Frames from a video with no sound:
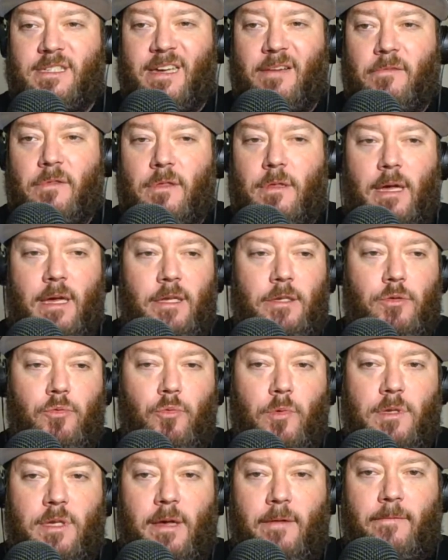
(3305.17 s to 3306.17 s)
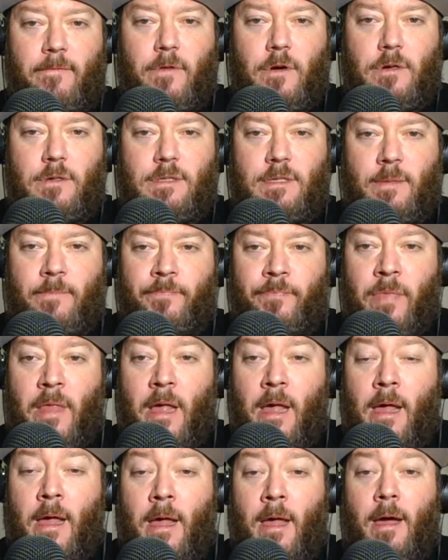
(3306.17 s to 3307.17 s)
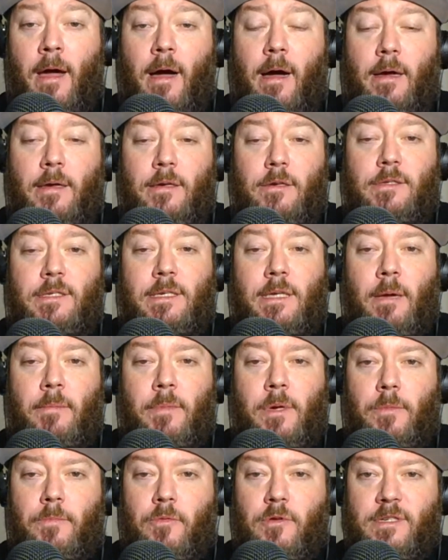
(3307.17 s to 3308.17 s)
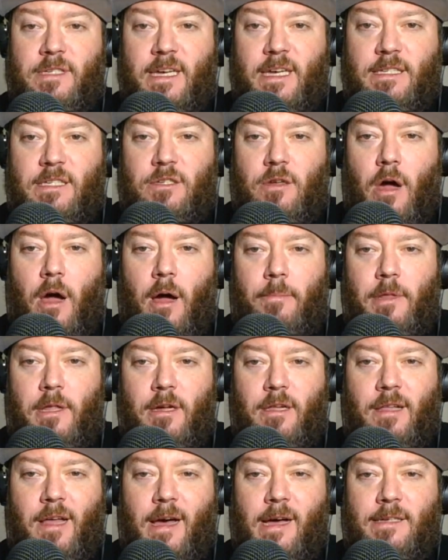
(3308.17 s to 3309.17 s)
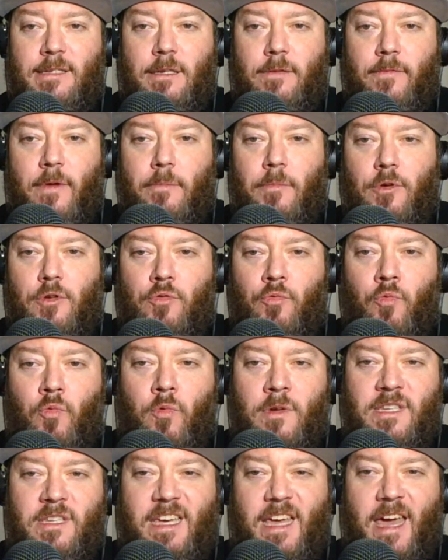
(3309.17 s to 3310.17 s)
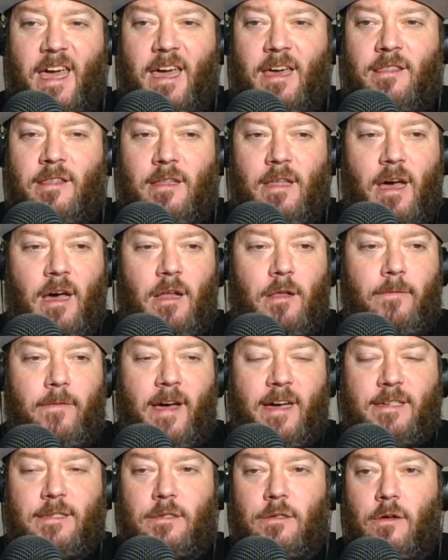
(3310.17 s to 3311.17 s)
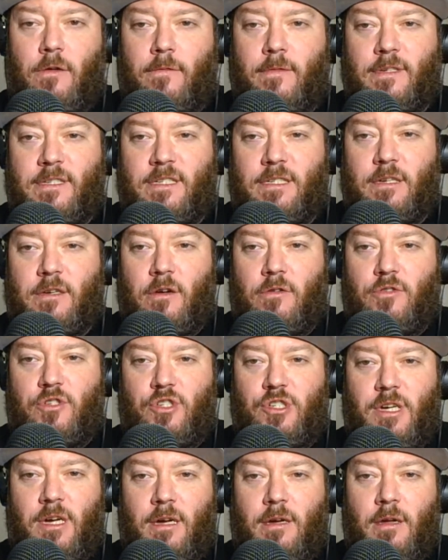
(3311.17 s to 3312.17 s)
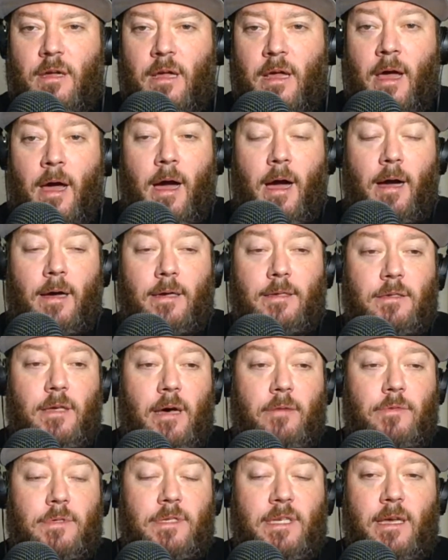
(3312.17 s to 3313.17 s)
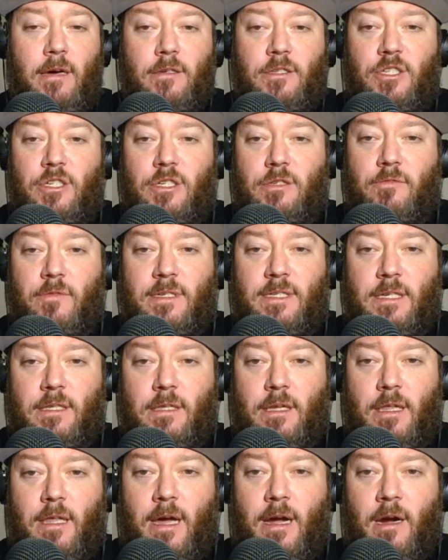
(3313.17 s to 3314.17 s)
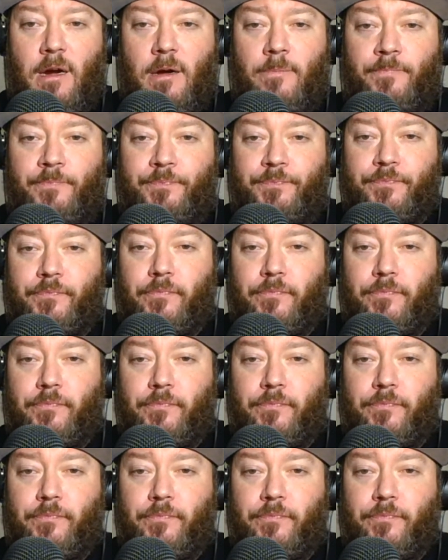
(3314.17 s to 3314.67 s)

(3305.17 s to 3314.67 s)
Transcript: 7th and 21st. UCW presents Top of the Class November 28th in Halifax, Nova Scotia. So that was announced just recently there.